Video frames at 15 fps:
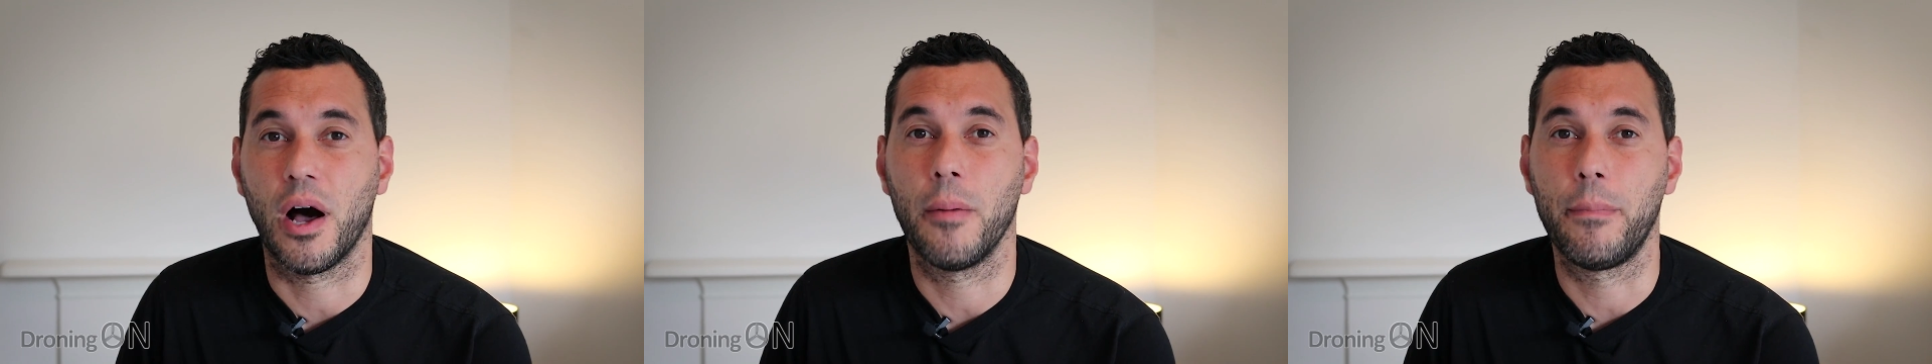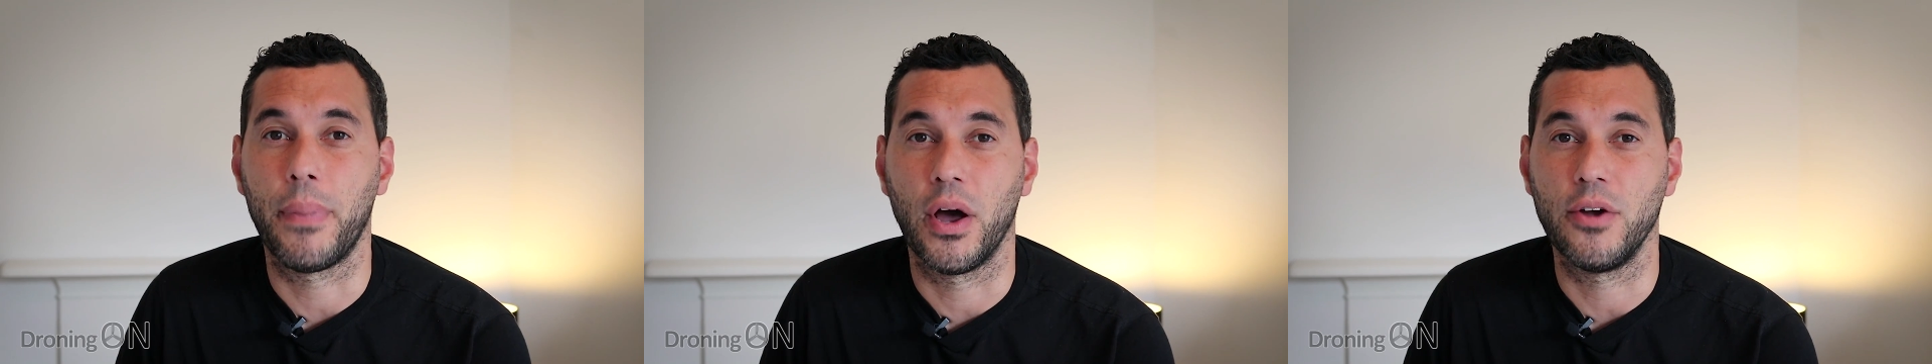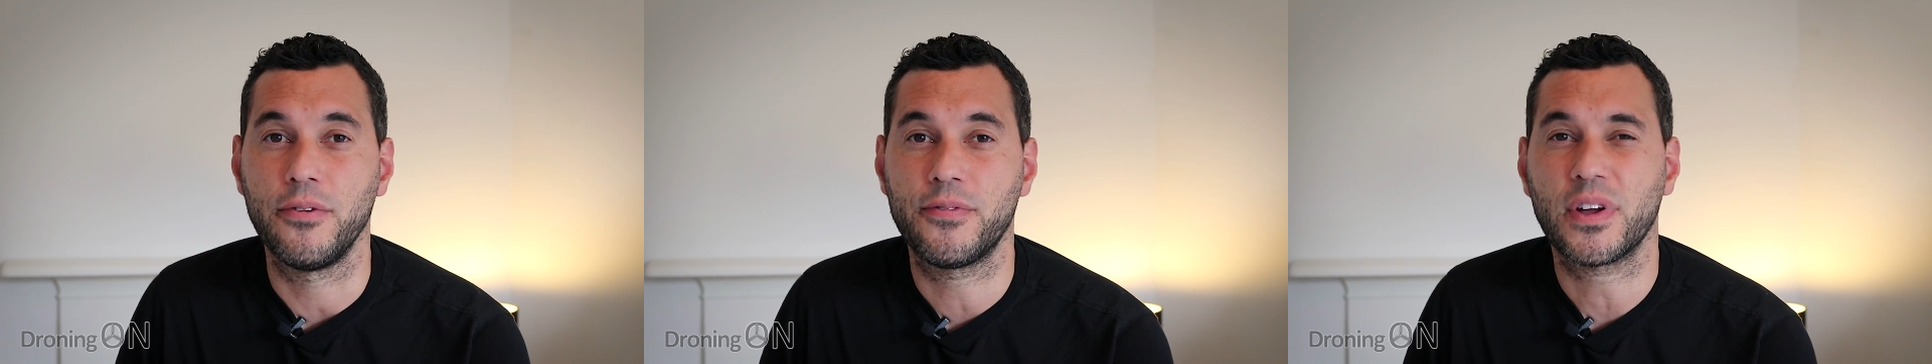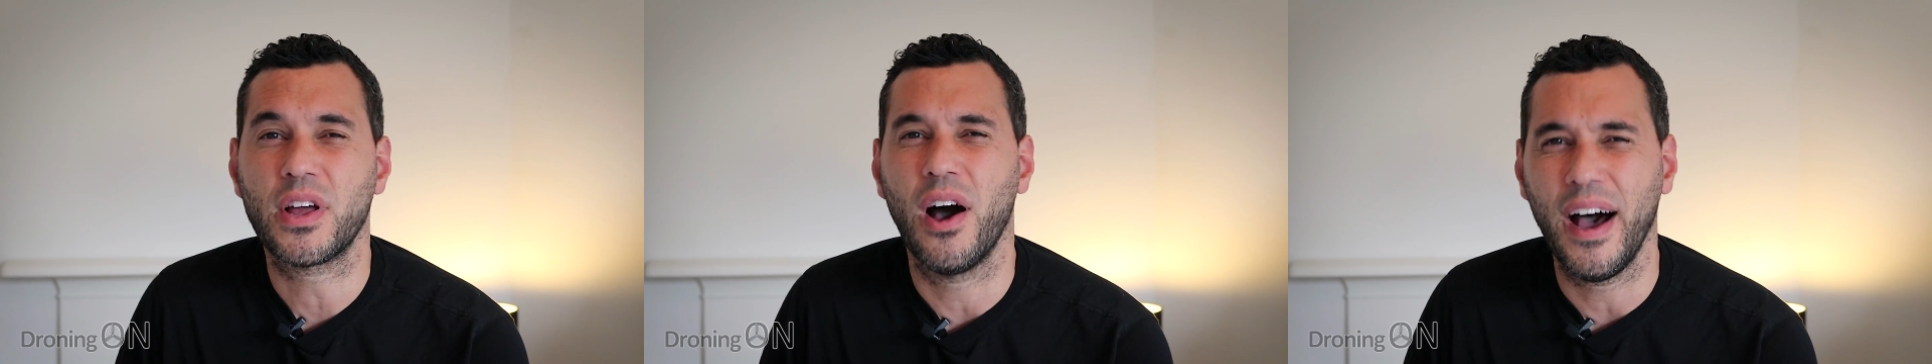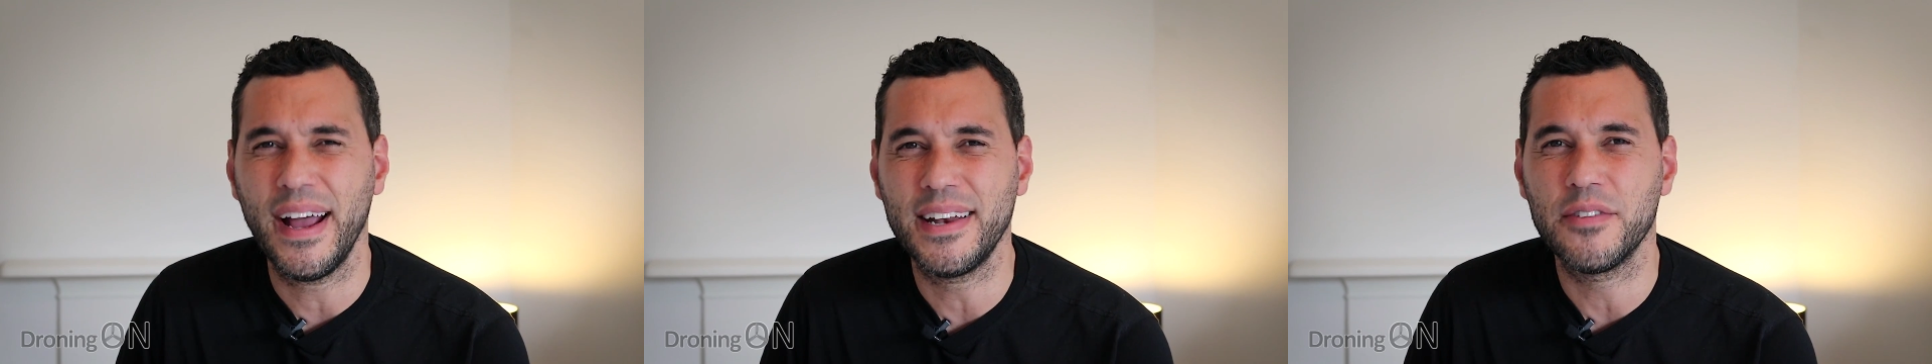are both
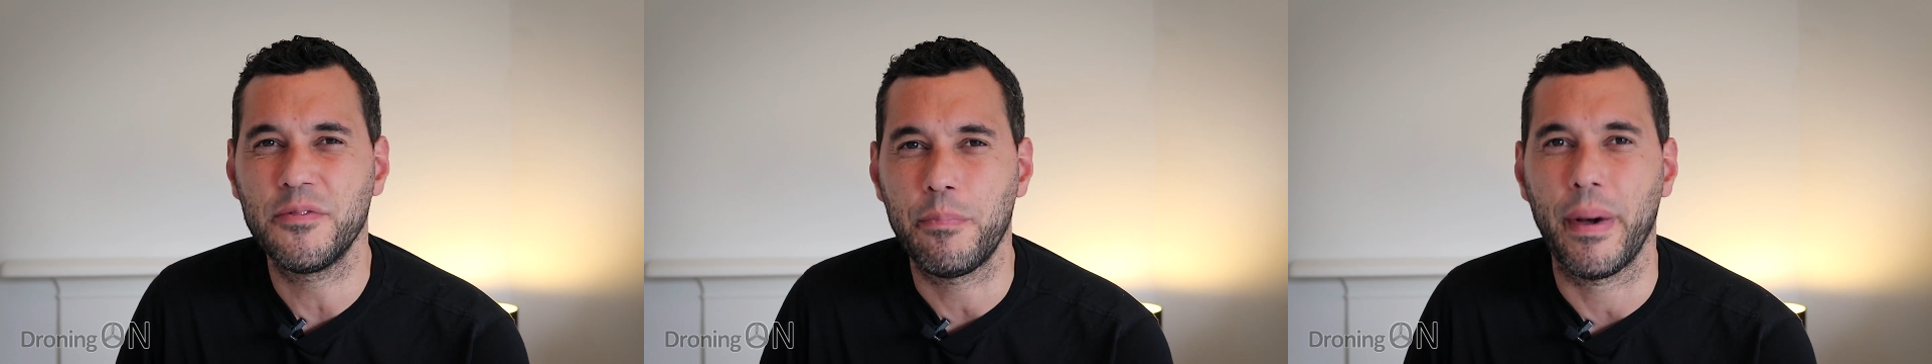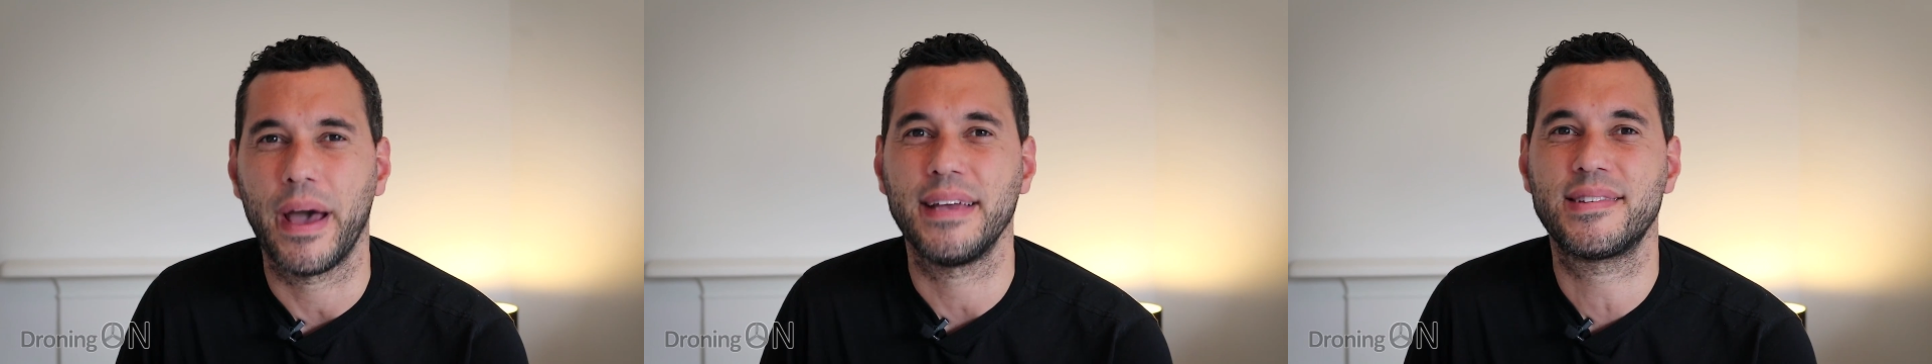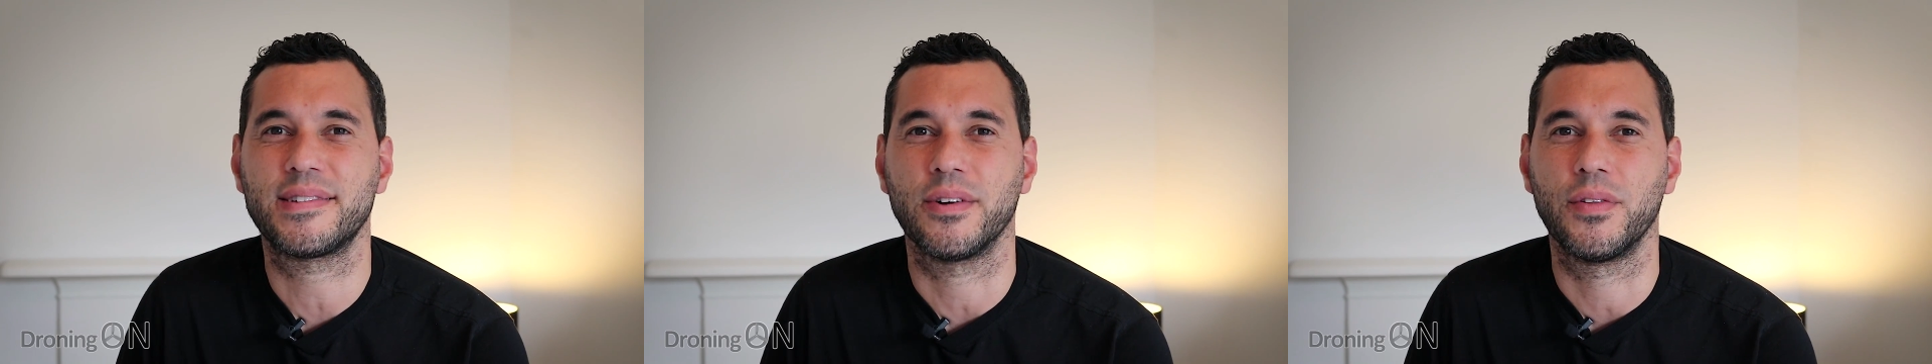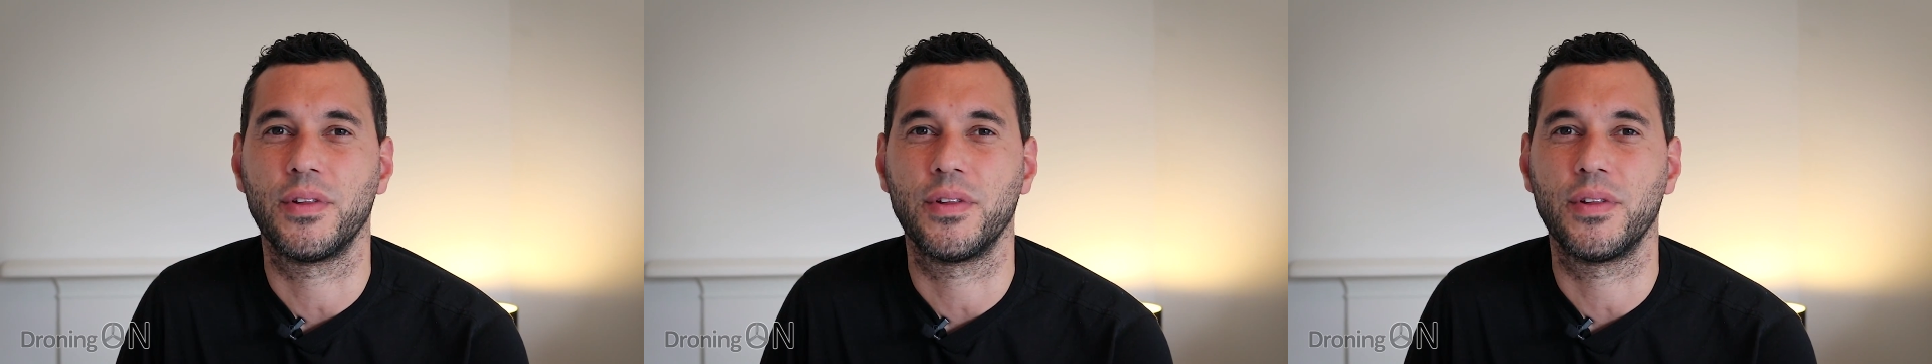kind of based